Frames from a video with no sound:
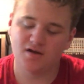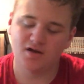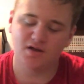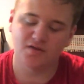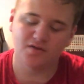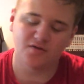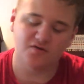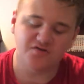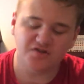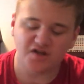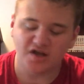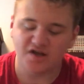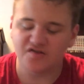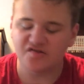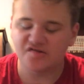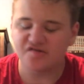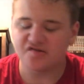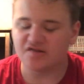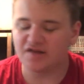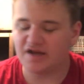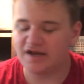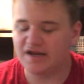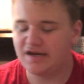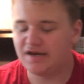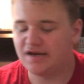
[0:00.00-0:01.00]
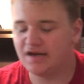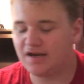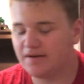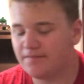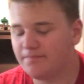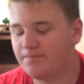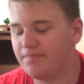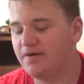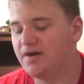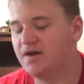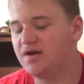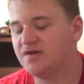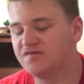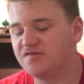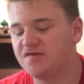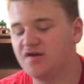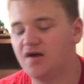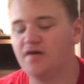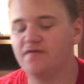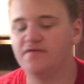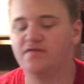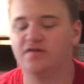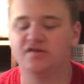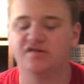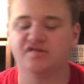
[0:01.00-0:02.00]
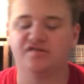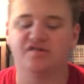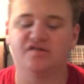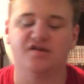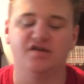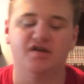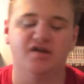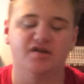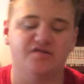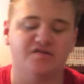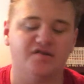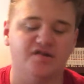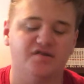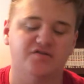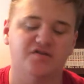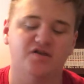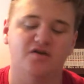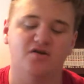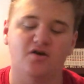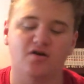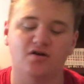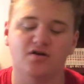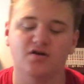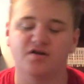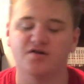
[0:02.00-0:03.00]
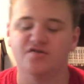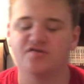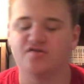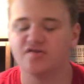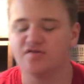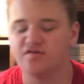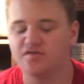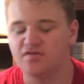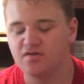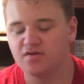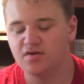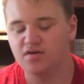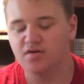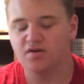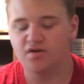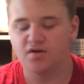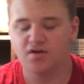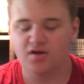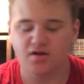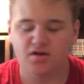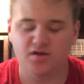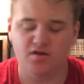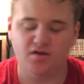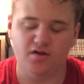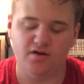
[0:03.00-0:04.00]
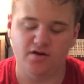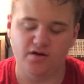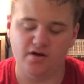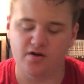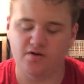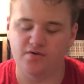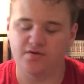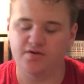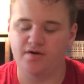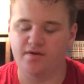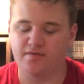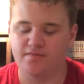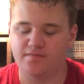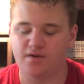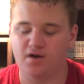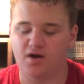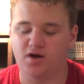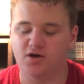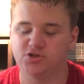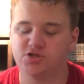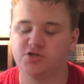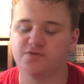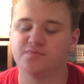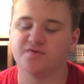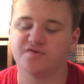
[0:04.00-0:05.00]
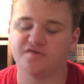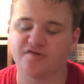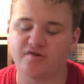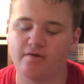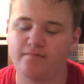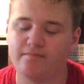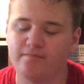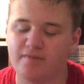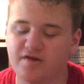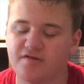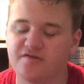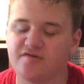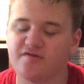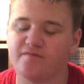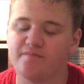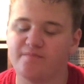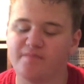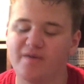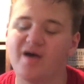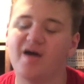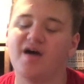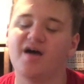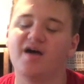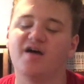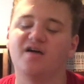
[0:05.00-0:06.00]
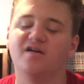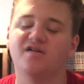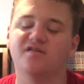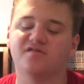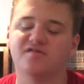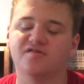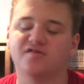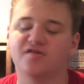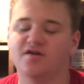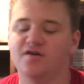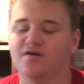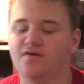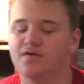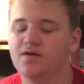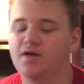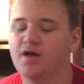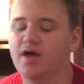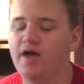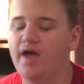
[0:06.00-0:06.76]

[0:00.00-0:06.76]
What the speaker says: There's like slight nitpicks, obviously. It's like the art isn't, you know, the 100% best of best, you know.